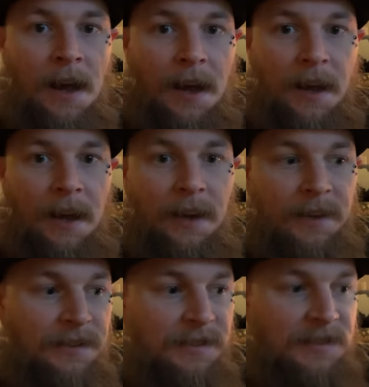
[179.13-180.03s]

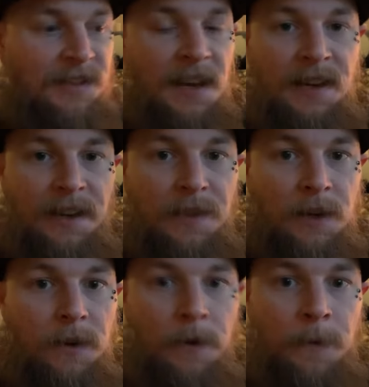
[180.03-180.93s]
I set it in
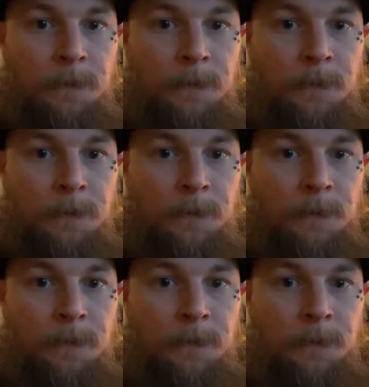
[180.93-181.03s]
there